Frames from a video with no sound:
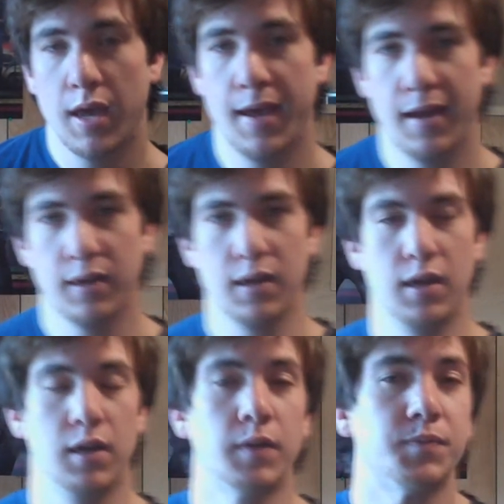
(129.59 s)
And
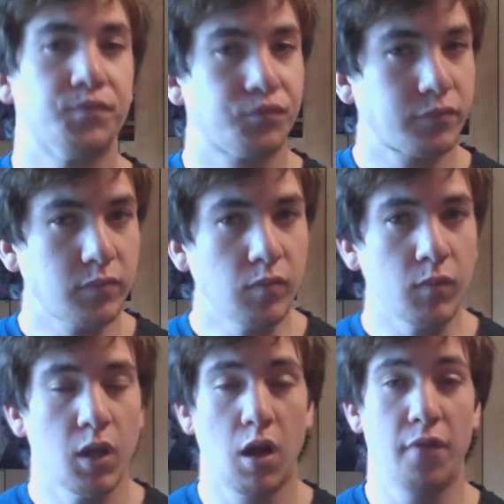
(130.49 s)
uh,
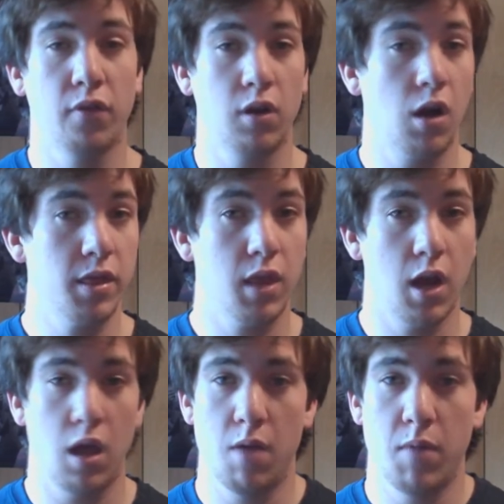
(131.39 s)
I forgot
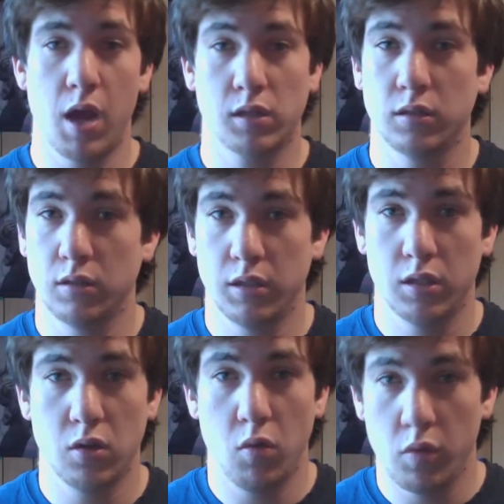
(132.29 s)
that I'm actually
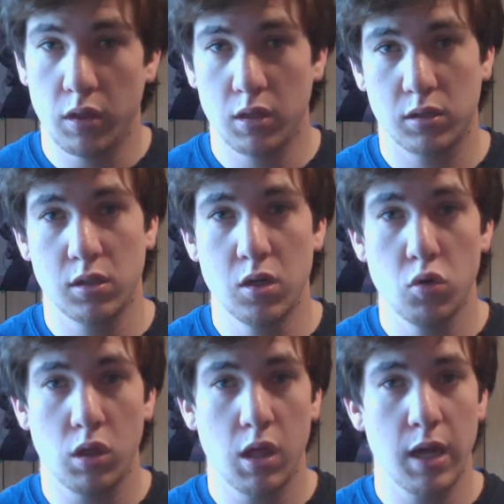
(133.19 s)
doing this
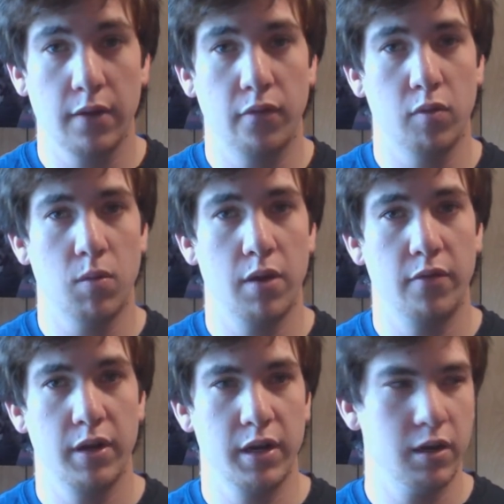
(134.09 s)
new thing for my
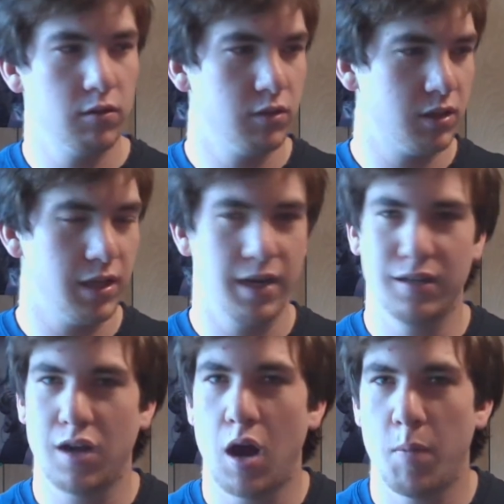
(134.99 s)
videos
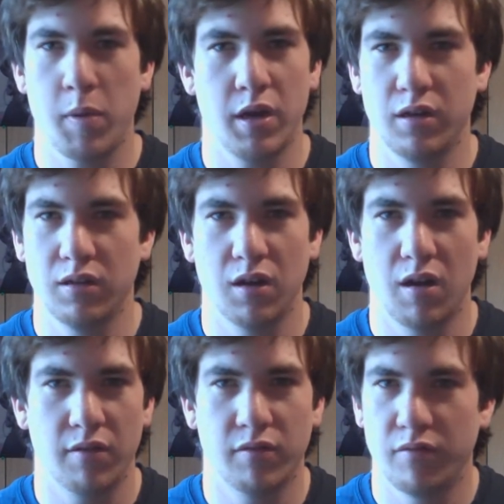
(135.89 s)
and copying
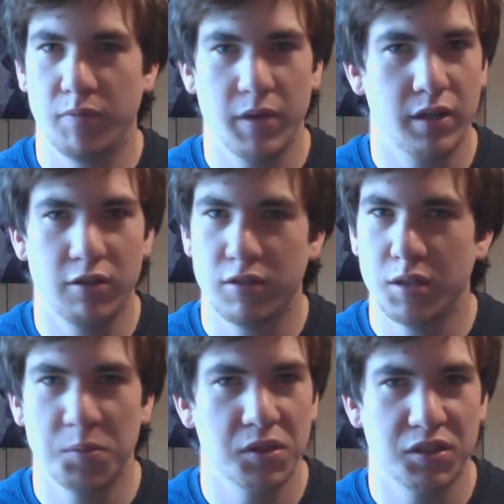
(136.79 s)
off of big
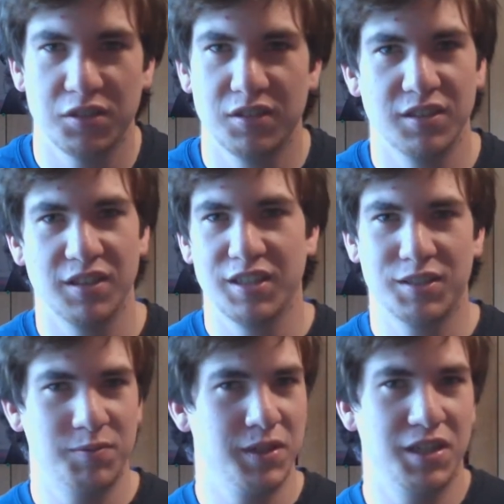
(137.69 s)
YouTubers who do
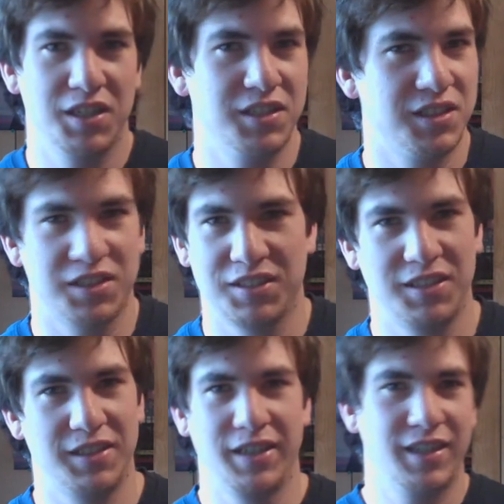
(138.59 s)
this because,
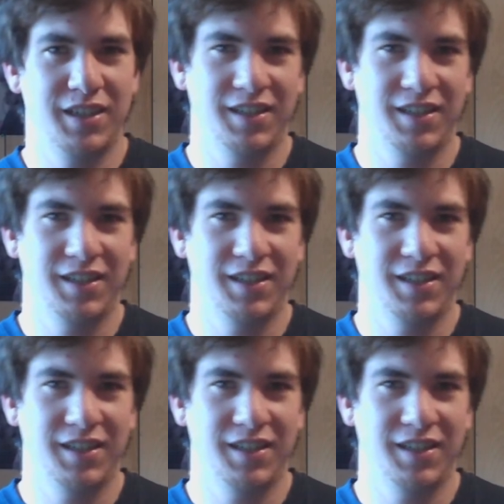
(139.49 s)
like,